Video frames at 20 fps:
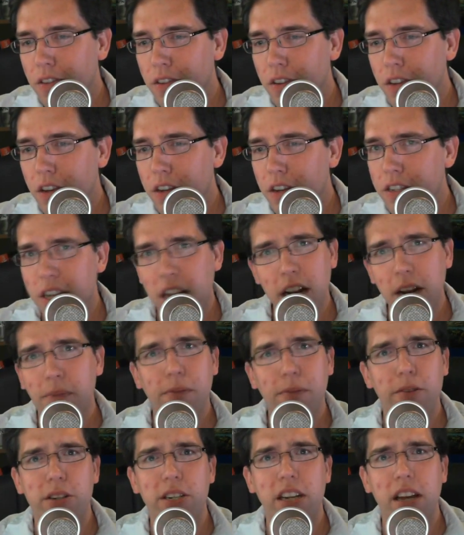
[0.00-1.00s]
Set up
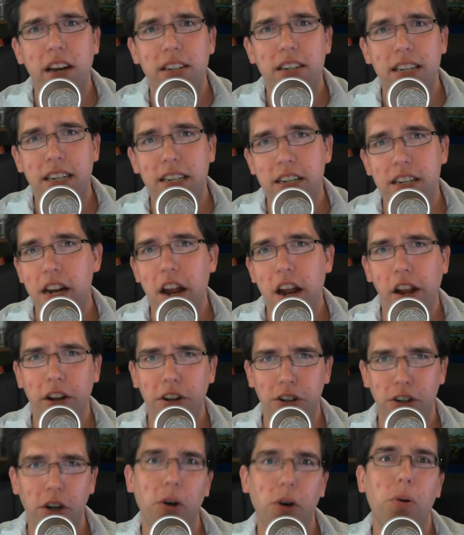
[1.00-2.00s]
for a $60
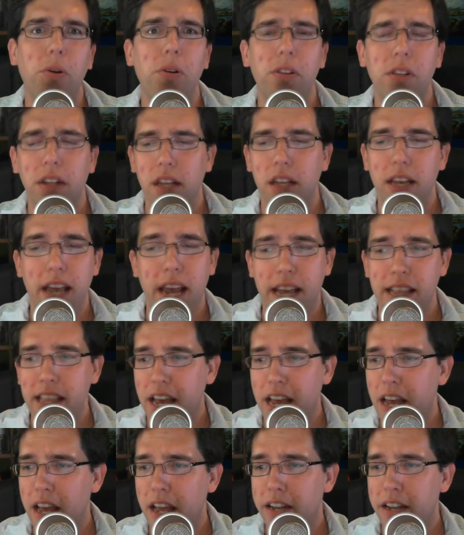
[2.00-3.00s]
goal, and
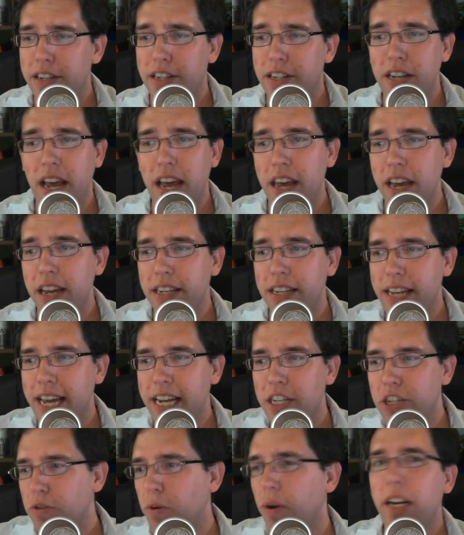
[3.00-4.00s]
then say it
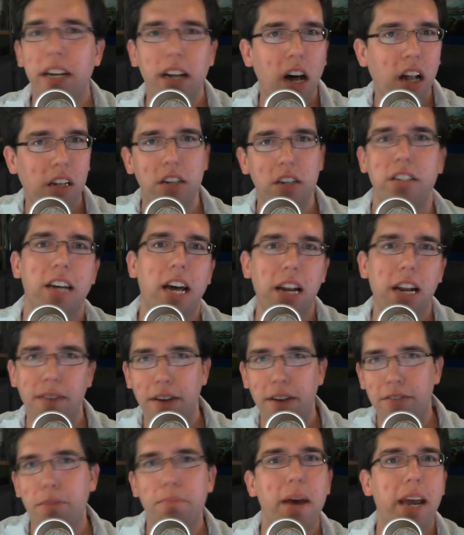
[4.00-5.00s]
takes $20 out of
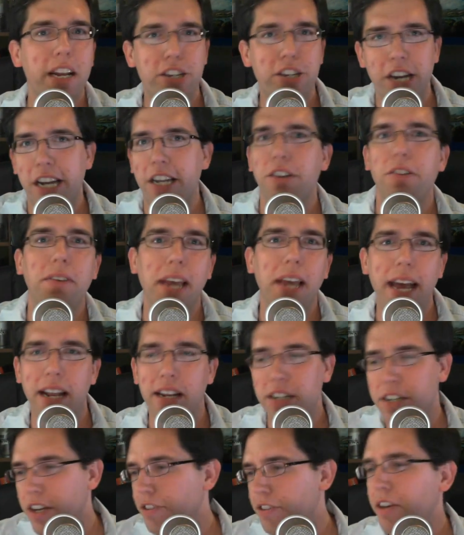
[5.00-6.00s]
every paycheck you get.
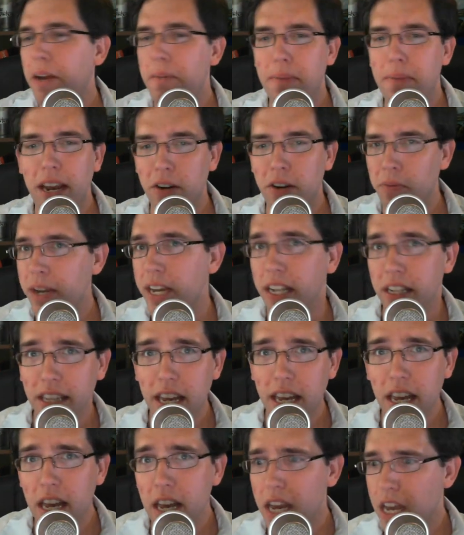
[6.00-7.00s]
So you get paid
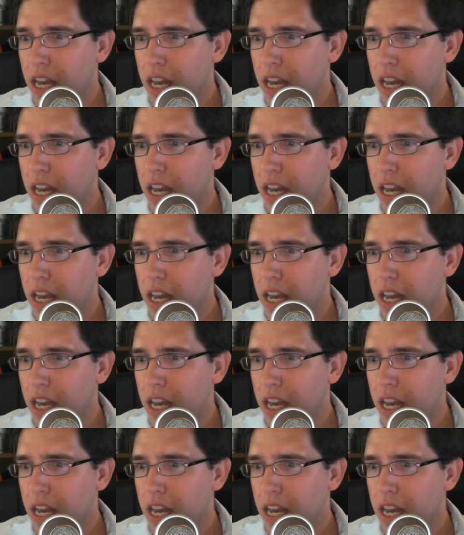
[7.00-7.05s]
weekly.